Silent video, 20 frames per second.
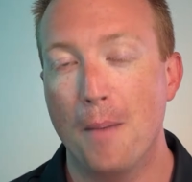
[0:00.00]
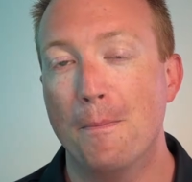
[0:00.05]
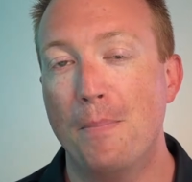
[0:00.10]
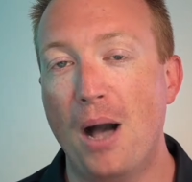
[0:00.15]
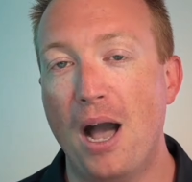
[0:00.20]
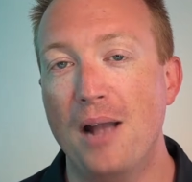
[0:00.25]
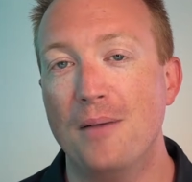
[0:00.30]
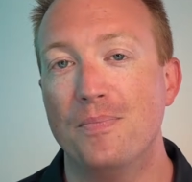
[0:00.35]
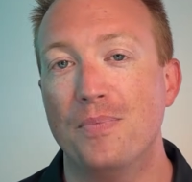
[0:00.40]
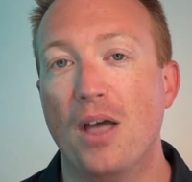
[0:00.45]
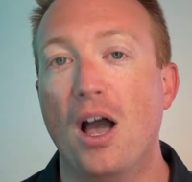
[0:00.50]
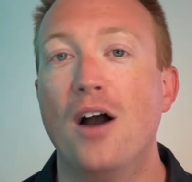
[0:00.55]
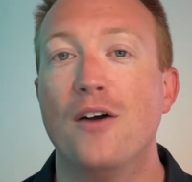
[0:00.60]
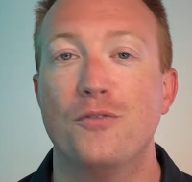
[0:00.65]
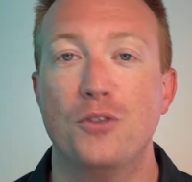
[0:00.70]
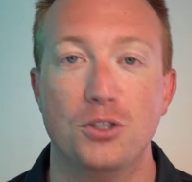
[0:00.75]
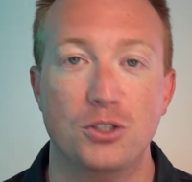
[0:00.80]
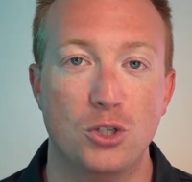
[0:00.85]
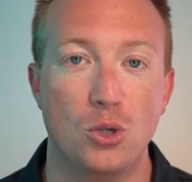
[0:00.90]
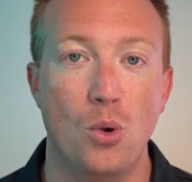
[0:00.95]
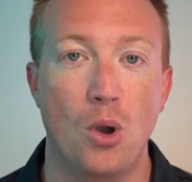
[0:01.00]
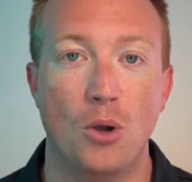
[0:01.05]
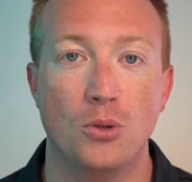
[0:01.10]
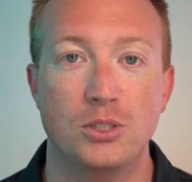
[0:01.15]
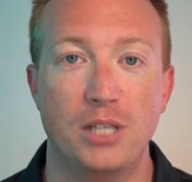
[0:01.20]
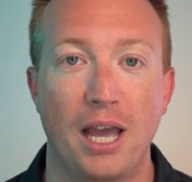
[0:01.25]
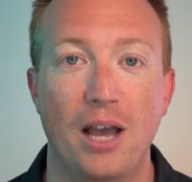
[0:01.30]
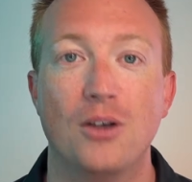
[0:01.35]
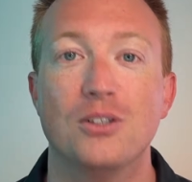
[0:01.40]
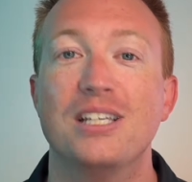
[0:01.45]
But of the two
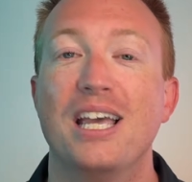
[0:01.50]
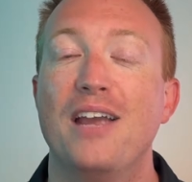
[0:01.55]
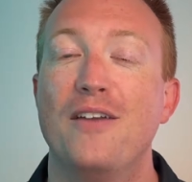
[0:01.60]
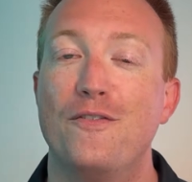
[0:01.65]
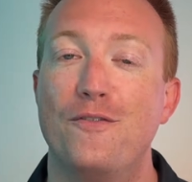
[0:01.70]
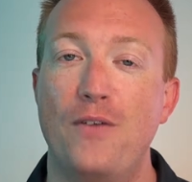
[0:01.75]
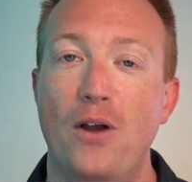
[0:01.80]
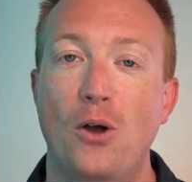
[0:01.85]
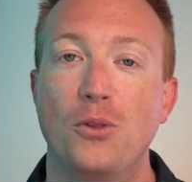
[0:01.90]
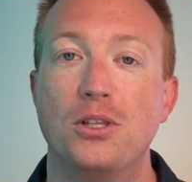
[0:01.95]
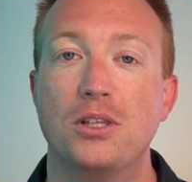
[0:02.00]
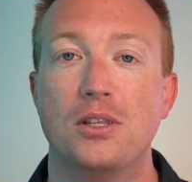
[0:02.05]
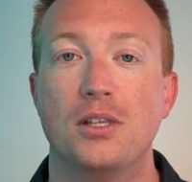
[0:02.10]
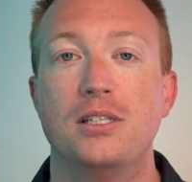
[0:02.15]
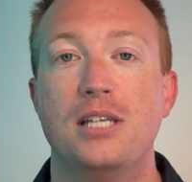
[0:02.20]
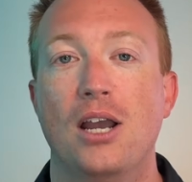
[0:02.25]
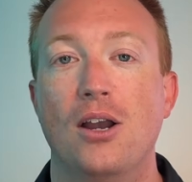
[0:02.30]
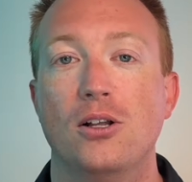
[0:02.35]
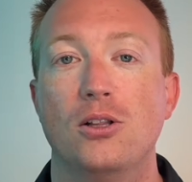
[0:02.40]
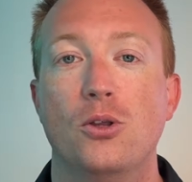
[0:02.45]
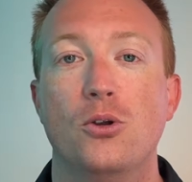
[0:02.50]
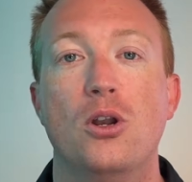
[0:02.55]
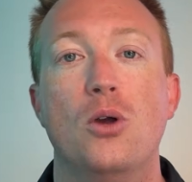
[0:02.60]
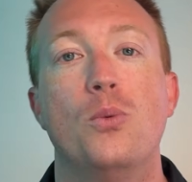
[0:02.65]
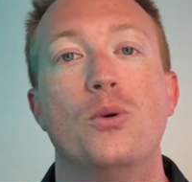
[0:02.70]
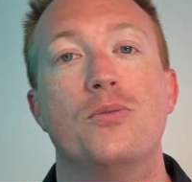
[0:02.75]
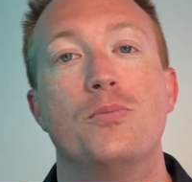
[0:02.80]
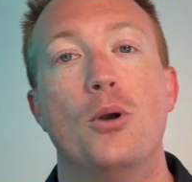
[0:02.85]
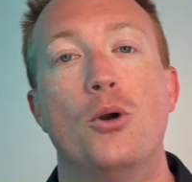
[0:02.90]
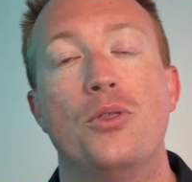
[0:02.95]
hotels, it felt that the Terra Luna,
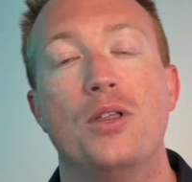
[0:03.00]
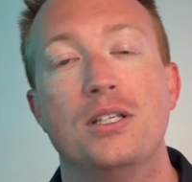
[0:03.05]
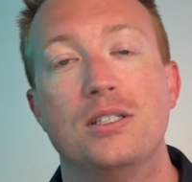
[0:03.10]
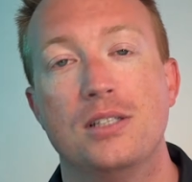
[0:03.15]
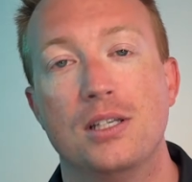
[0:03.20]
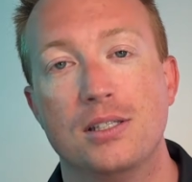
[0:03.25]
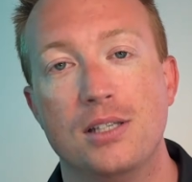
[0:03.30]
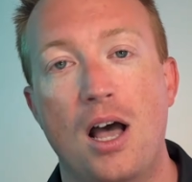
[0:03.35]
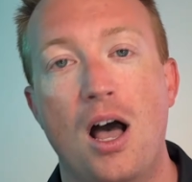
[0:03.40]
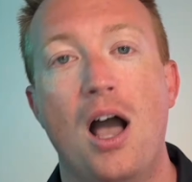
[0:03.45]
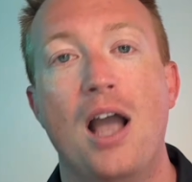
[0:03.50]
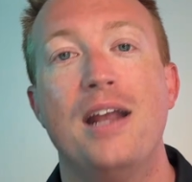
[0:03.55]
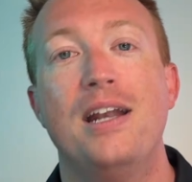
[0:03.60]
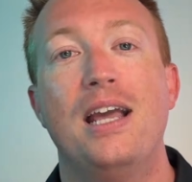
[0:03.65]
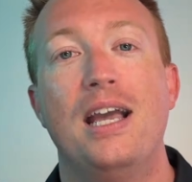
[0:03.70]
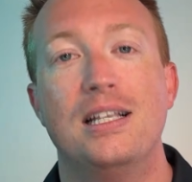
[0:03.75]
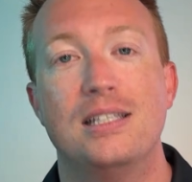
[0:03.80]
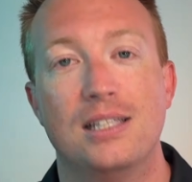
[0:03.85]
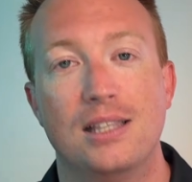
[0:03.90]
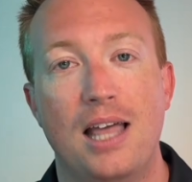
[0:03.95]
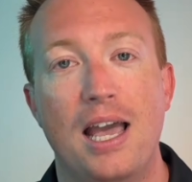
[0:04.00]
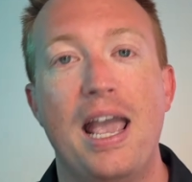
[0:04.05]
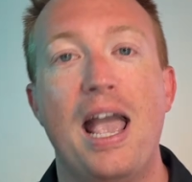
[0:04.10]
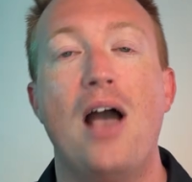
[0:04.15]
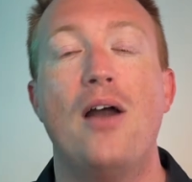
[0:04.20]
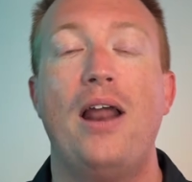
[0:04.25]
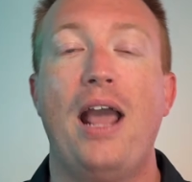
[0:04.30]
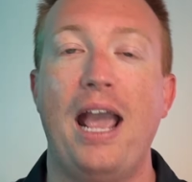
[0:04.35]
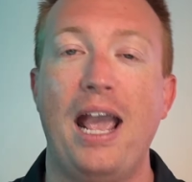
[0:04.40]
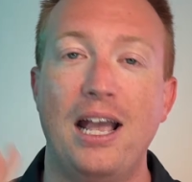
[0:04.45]
with both its design, its
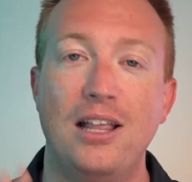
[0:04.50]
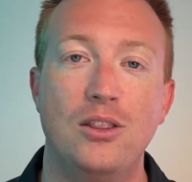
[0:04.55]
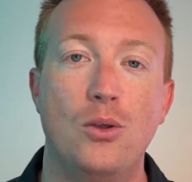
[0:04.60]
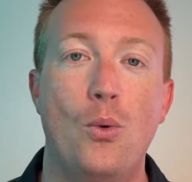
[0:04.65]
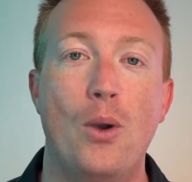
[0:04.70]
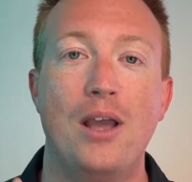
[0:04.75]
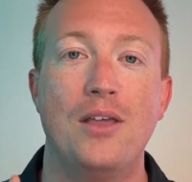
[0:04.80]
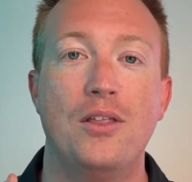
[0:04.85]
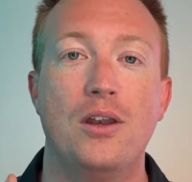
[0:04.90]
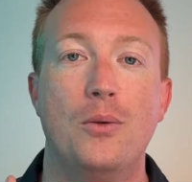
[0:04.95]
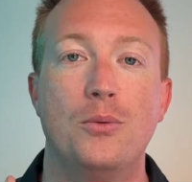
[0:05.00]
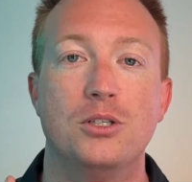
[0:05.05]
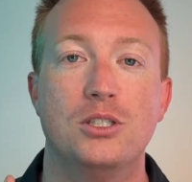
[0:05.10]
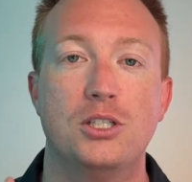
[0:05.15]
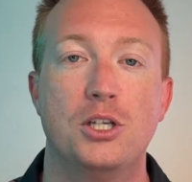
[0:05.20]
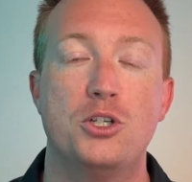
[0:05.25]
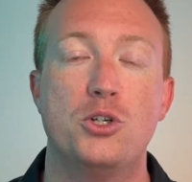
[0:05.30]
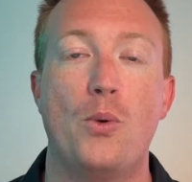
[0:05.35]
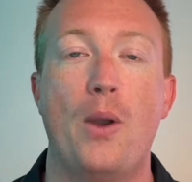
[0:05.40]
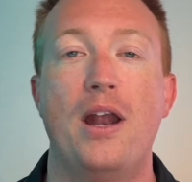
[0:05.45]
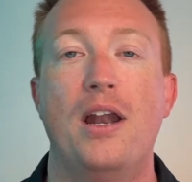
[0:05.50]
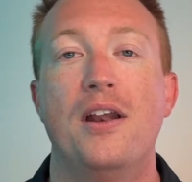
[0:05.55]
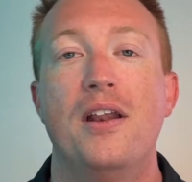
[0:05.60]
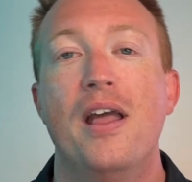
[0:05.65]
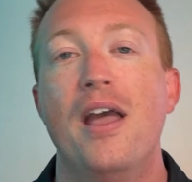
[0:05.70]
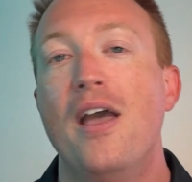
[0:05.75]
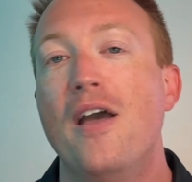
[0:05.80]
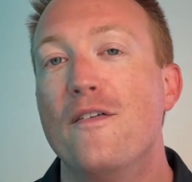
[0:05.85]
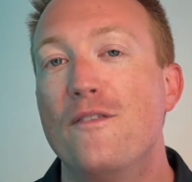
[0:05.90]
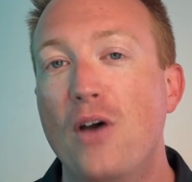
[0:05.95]
layout, and the way that it was situated,
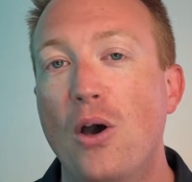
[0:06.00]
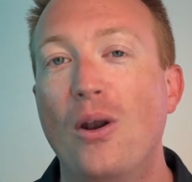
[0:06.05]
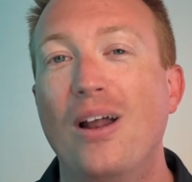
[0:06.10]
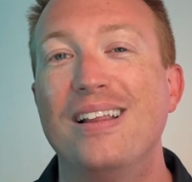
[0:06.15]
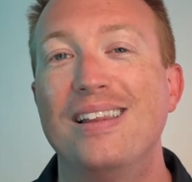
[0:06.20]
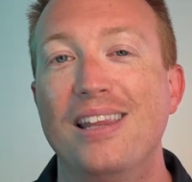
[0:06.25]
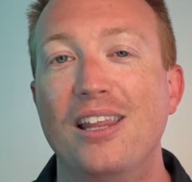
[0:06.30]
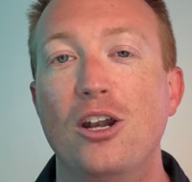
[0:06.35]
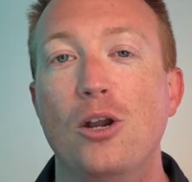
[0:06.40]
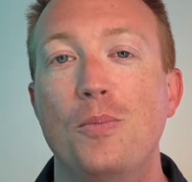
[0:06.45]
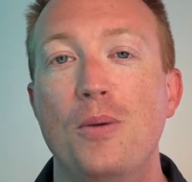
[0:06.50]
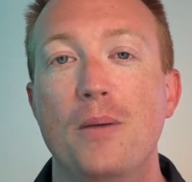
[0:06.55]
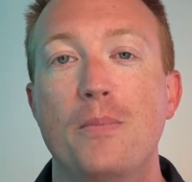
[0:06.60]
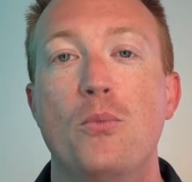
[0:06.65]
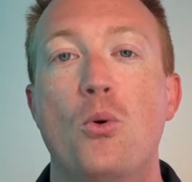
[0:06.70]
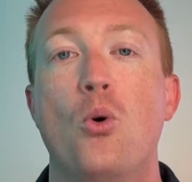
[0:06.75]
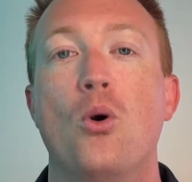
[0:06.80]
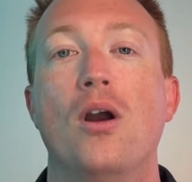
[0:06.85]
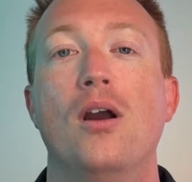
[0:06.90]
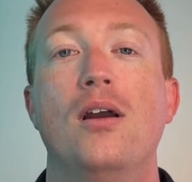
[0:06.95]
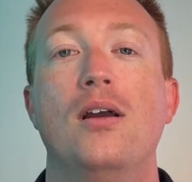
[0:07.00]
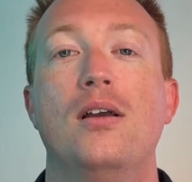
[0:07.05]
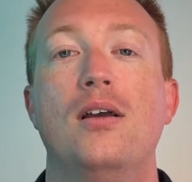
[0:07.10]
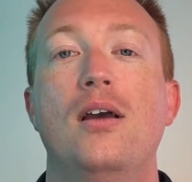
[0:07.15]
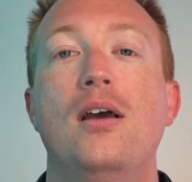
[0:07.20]
felt a little bit more